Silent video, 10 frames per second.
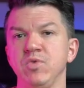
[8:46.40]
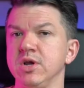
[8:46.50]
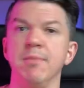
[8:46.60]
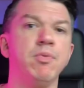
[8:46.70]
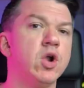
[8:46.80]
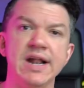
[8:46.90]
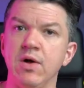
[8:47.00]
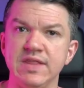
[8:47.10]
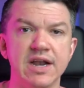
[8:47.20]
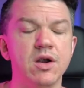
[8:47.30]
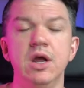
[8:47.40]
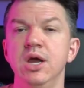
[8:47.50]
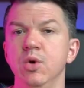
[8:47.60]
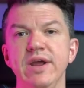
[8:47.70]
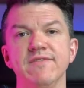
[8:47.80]
Going to put it out there.
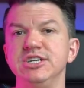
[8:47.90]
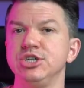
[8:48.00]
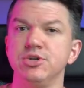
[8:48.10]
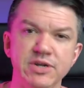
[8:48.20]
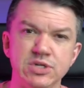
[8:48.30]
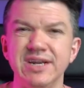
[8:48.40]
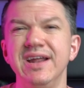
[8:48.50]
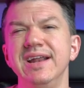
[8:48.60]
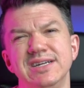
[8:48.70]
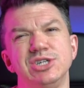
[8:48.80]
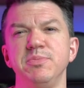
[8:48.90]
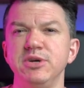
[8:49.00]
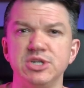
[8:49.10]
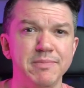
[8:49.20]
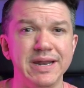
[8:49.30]
We have distribution, and
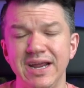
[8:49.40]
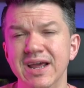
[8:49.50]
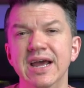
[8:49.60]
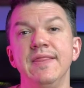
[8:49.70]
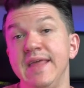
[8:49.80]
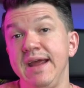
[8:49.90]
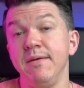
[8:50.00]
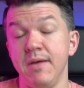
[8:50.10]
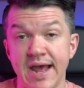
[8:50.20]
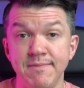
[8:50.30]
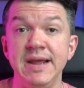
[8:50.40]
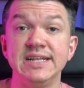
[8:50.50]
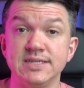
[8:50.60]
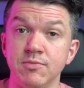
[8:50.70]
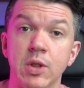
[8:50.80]
distribution meaning they had
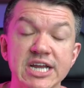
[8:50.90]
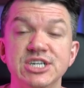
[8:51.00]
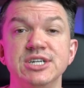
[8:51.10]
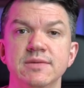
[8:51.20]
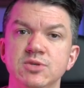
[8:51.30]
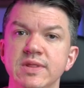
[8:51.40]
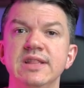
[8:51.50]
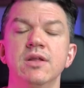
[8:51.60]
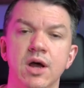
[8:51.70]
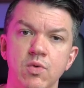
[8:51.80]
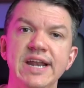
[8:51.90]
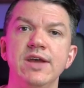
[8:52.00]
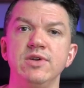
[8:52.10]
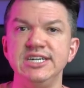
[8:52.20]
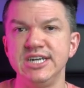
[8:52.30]
made some relationships with uh,
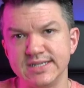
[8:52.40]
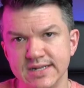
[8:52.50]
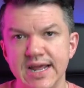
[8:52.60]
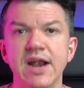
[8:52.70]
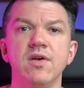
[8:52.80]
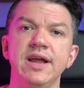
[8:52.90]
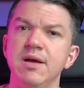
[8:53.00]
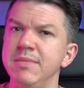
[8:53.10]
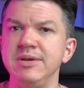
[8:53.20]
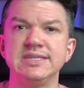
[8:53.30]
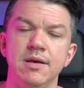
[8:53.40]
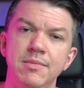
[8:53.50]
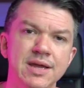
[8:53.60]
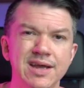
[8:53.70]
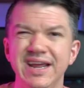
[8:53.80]
radio D Js in the area, maybe
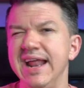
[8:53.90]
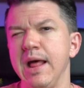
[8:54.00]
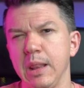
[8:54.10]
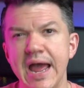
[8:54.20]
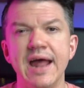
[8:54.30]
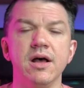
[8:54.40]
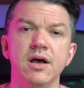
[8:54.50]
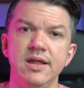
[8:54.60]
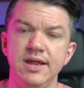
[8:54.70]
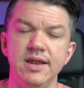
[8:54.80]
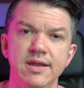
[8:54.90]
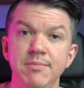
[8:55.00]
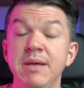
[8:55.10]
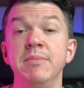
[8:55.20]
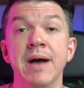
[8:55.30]
some in Atlanta and, and,
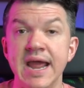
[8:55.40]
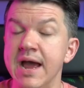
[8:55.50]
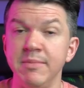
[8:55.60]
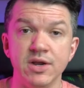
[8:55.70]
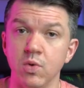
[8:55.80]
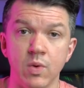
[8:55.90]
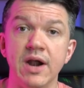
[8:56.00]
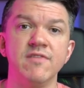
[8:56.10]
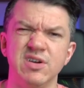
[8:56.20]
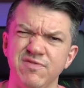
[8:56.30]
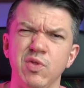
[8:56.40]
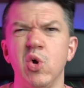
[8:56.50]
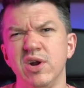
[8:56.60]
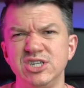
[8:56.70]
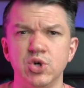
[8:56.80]
and maybe Miami or wherever,
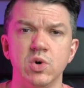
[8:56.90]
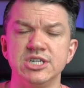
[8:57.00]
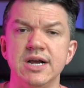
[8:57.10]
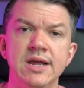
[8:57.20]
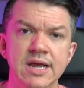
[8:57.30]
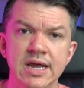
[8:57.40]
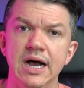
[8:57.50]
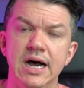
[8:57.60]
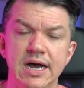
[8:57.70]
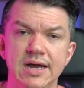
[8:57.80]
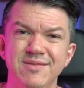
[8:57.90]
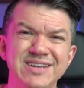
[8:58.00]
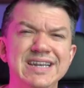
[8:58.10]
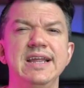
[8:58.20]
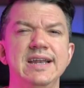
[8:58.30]
Florida, Georgia. Uh,
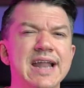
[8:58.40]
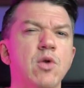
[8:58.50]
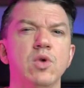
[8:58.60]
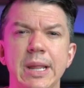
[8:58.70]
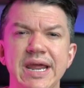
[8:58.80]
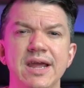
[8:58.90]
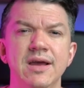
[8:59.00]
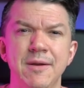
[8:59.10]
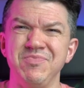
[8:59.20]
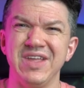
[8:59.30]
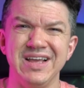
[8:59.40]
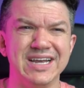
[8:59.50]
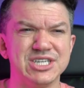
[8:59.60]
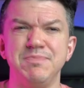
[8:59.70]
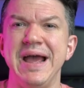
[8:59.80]
not really
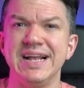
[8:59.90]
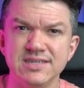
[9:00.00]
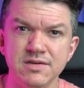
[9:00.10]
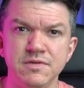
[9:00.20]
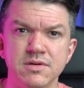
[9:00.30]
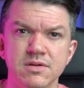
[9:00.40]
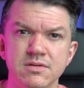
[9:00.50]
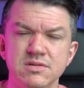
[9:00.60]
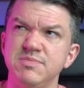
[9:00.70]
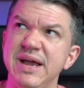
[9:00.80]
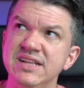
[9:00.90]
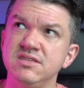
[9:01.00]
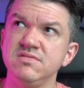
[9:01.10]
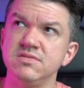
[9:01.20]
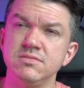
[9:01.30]
expansive,
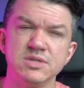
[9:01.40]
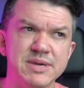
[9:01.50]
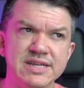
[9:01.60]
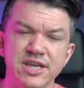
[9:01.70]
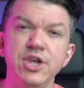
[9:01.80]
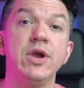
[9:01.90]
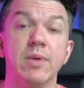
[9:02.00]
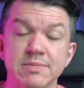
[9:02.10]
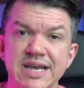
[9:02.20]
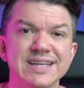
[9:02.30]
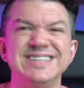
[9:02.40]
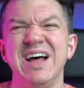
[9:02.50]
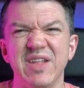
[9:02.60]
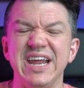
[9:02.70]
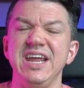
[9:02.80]
expansive, expansive. You get what I'm saying. It's
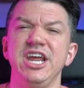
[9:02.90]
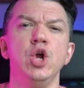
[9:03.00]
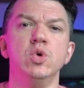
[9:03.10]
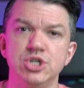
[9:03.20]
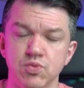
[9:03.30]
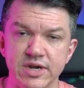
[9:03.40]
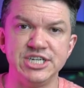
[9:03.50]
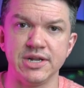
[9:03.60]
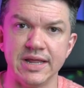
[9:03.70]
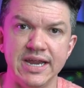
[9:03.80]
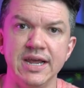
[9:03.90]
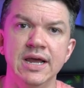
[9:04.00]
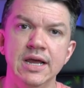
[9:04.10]
not like huge regionally,